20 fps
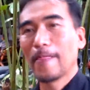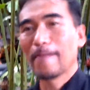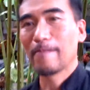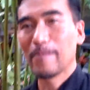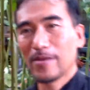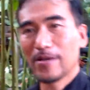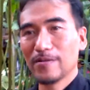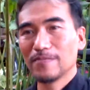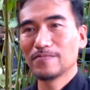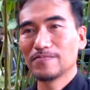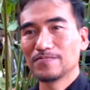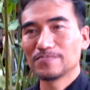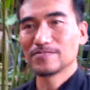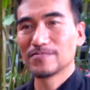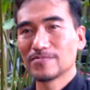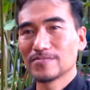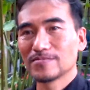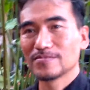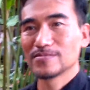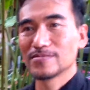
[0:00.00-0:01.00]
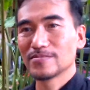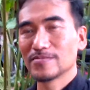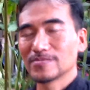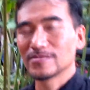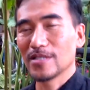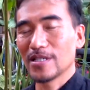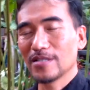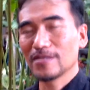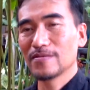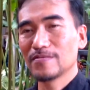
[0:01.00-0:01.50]
I think it's good for
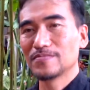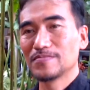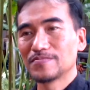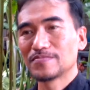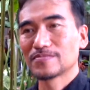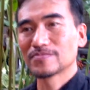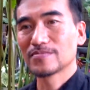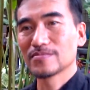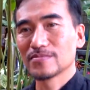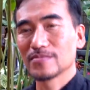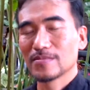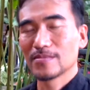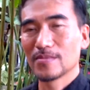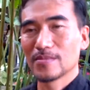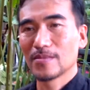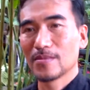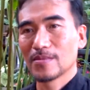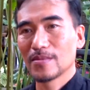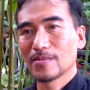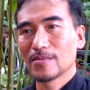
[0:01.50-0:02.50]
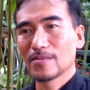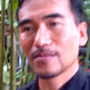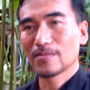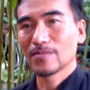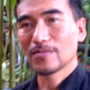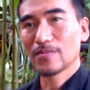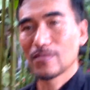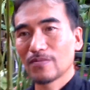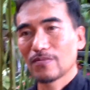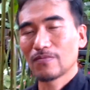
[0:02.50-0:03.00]
the hill tribe people to
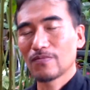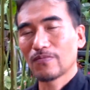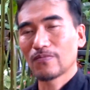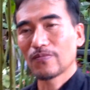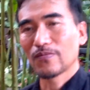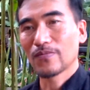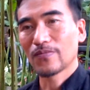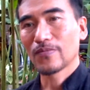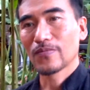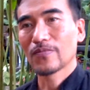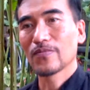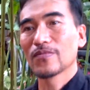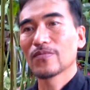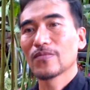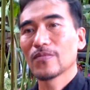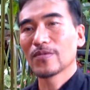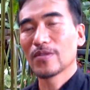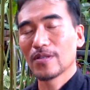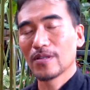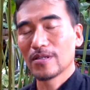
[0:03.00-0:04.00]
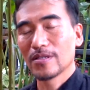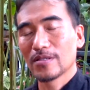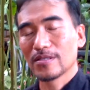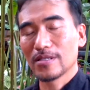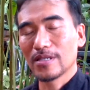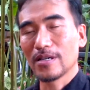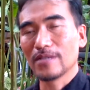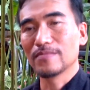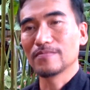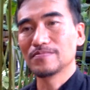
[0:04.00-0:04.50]
work out their
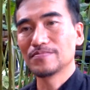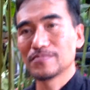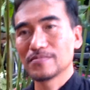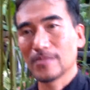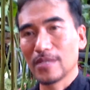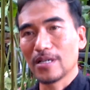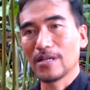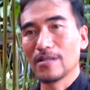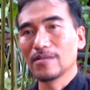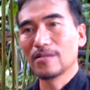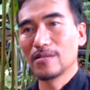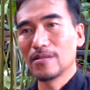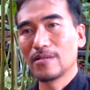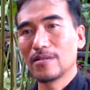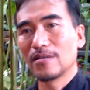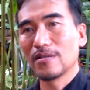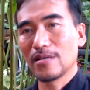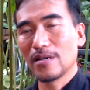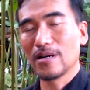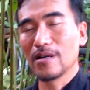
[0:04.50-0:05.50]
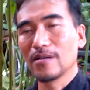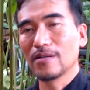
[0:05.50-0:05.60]
own program, right?